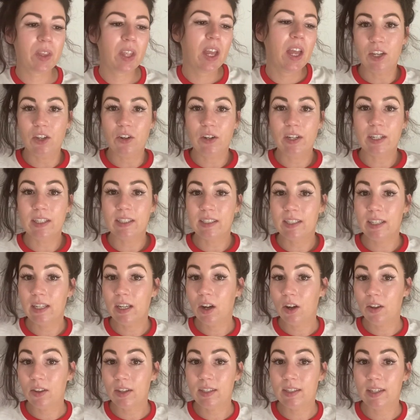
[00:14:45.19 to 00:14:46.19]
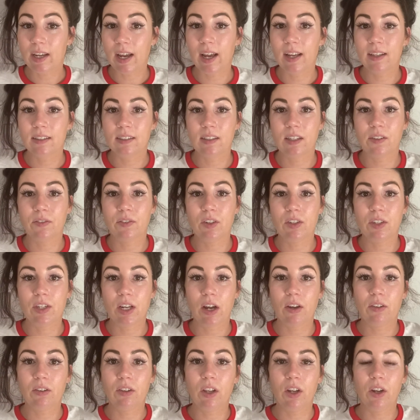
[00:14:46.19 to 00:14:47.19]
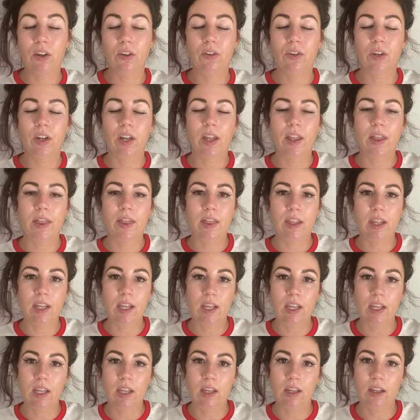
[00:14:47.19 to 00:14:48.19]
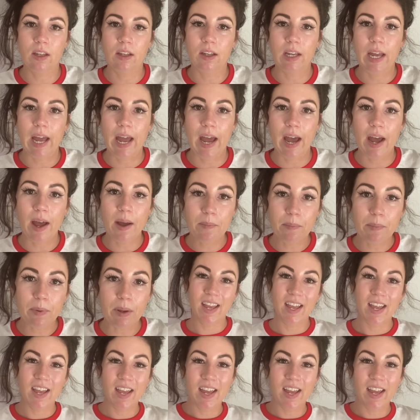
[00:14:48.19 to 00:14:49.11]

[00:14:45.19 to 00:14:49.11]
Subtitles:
You can see all the tasks if you download the app.